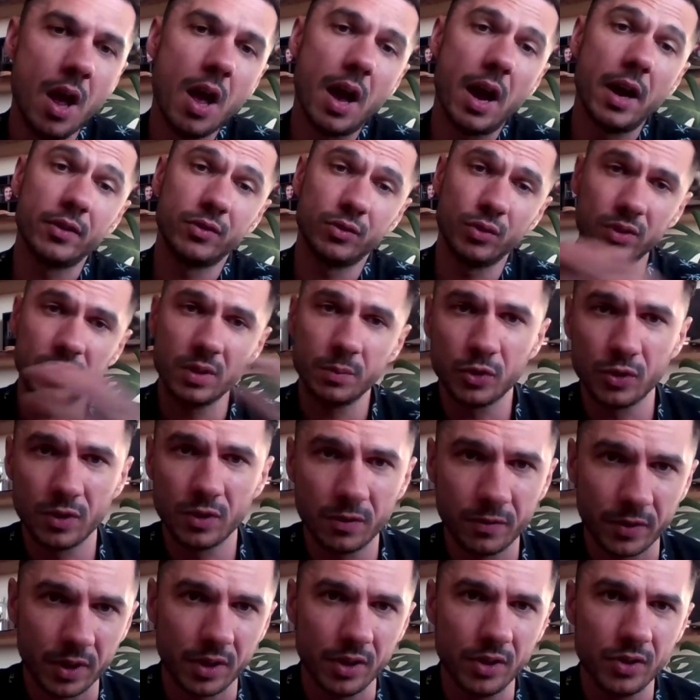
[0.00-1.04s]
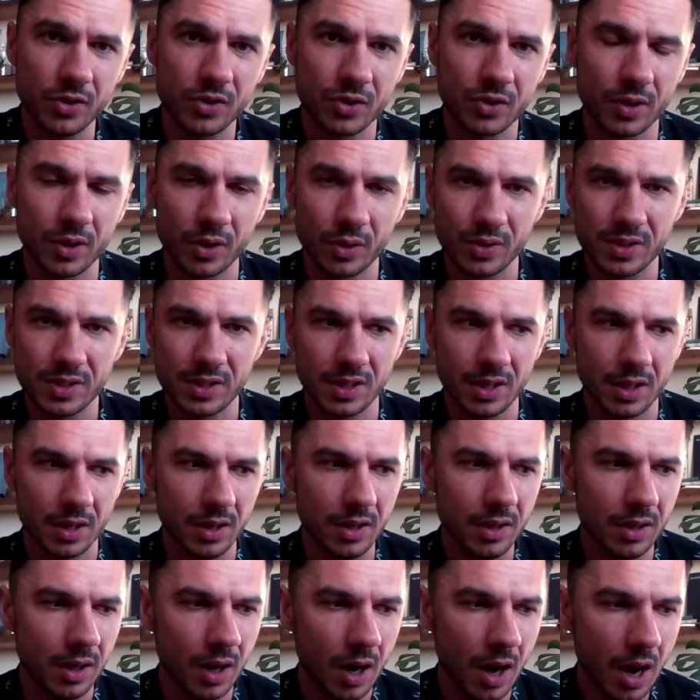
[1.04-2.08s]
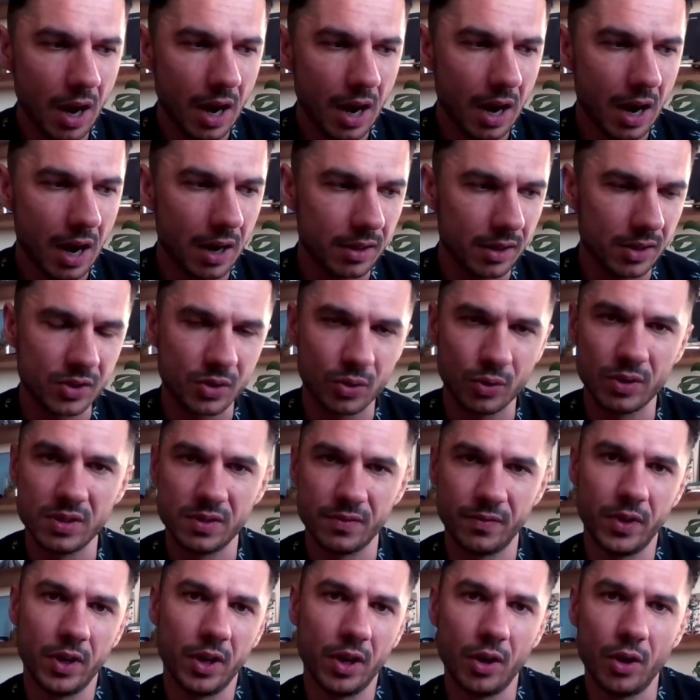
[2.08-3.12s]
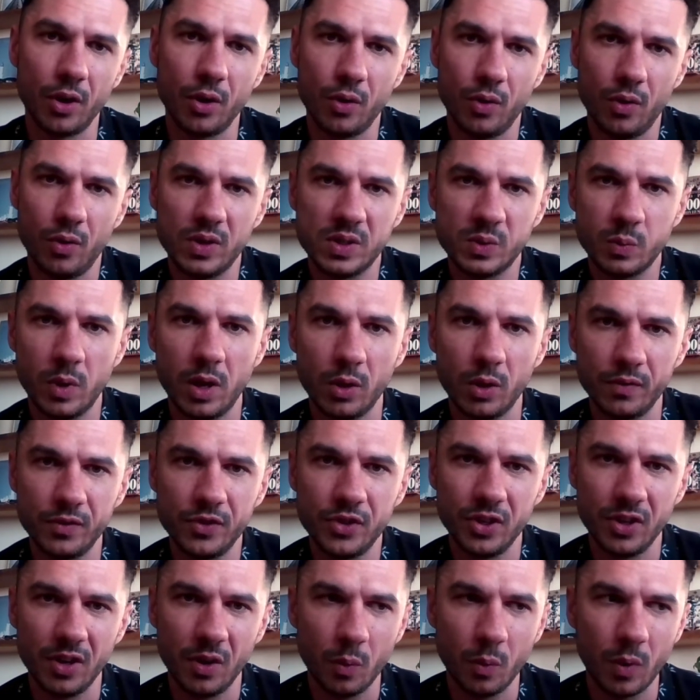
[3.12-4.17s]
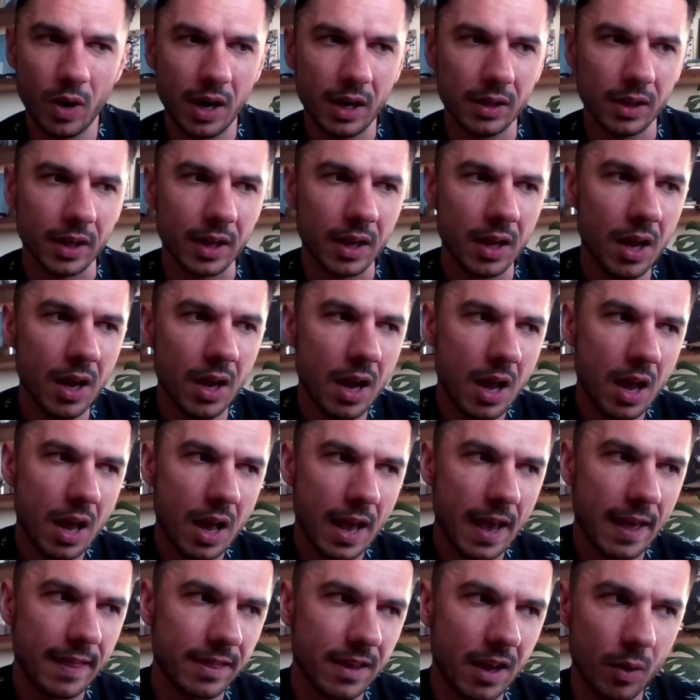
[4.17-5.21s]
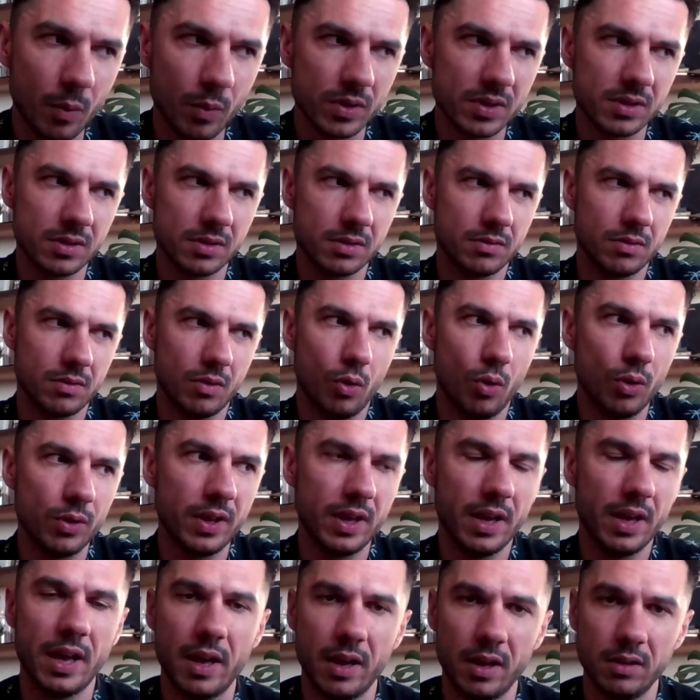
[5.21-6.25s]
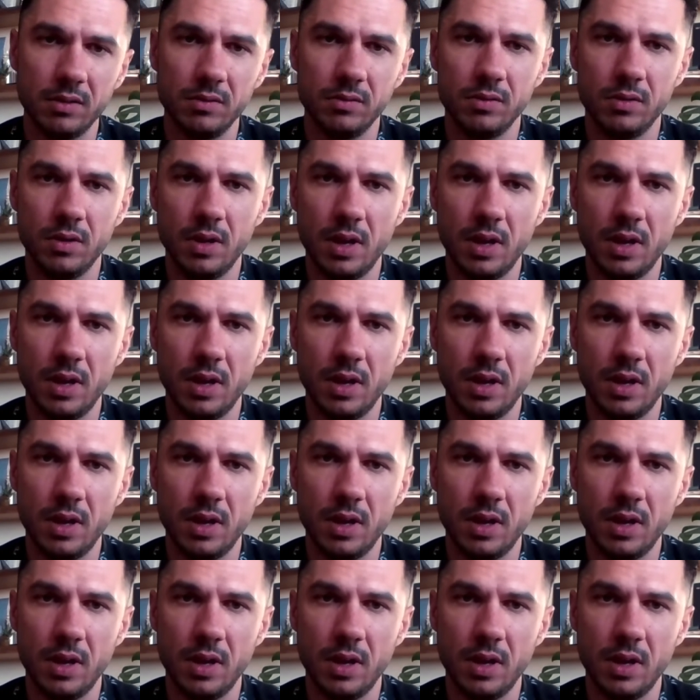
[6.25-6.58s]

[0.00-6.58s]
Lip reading: I took them to the village so they could see it, and they saw this video as well of Jeannie Wiley, and that was all they had.